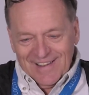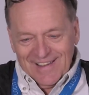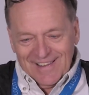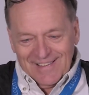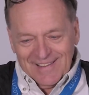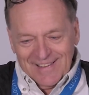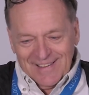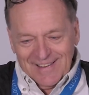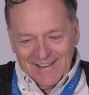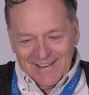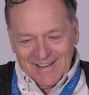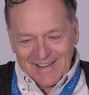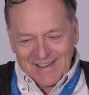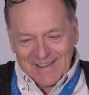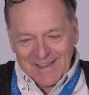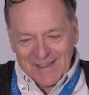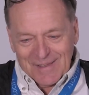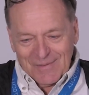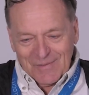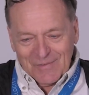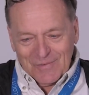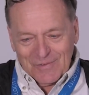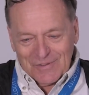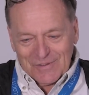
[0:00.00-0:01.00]
And then
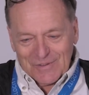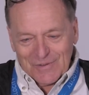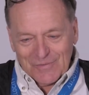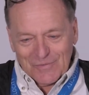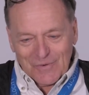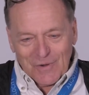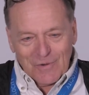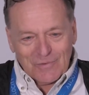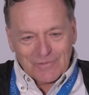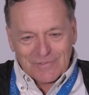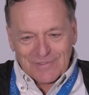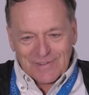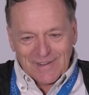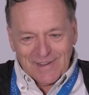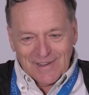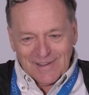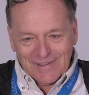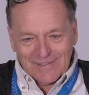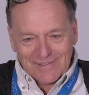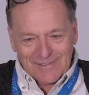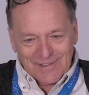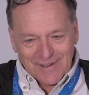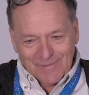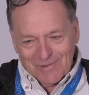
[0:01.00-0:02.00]
it was a vote
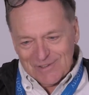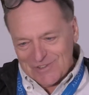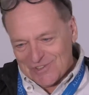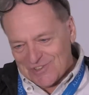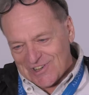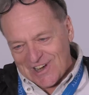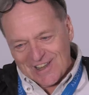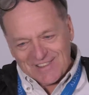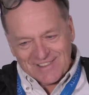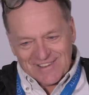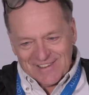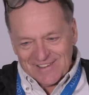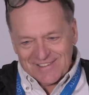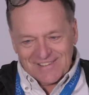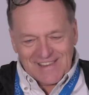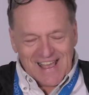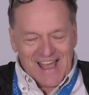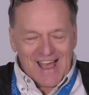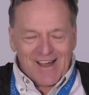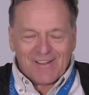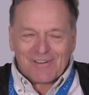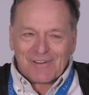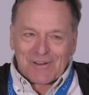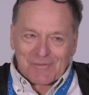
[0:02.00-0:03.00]
saying, shall we shut this
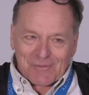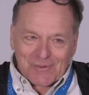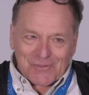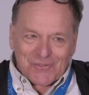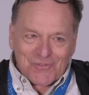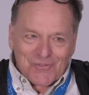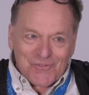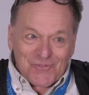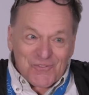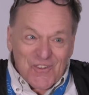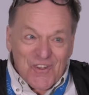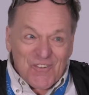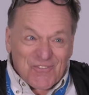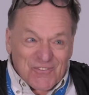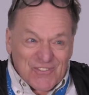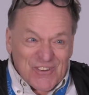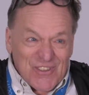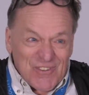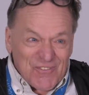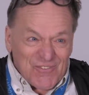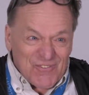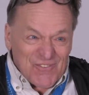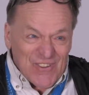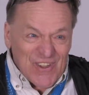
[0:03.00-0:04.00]
down? It was
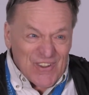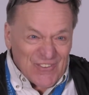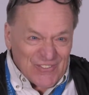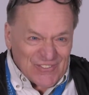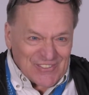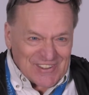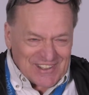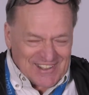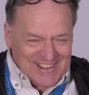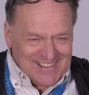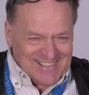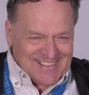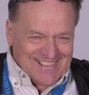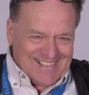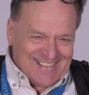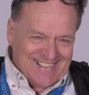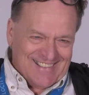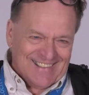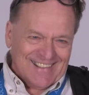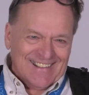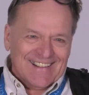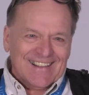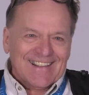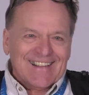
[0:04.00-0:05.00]
50-50.
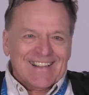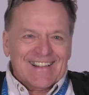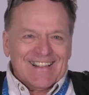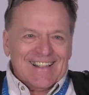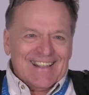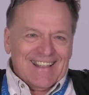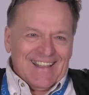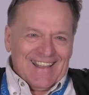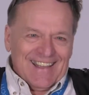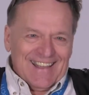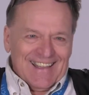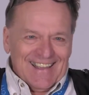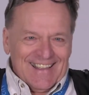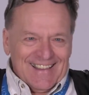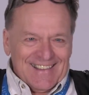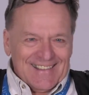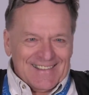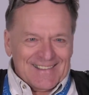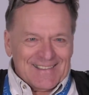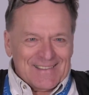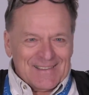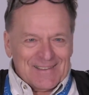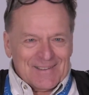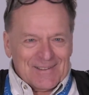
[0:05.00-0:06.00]

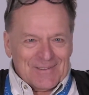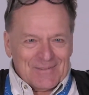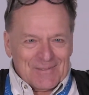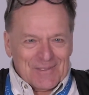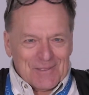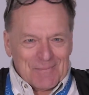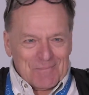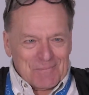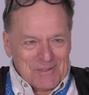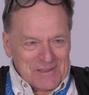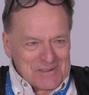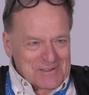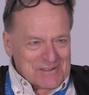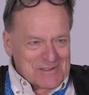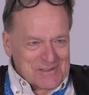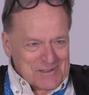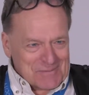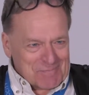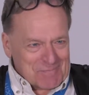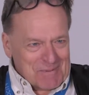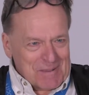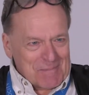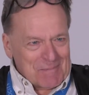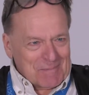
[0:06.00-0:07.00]
And the
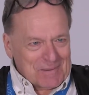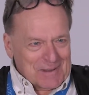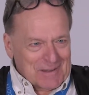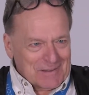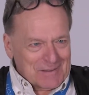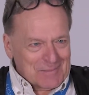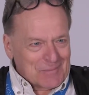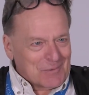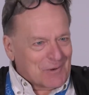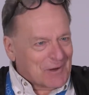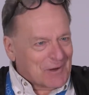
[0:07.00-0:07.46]
business people on the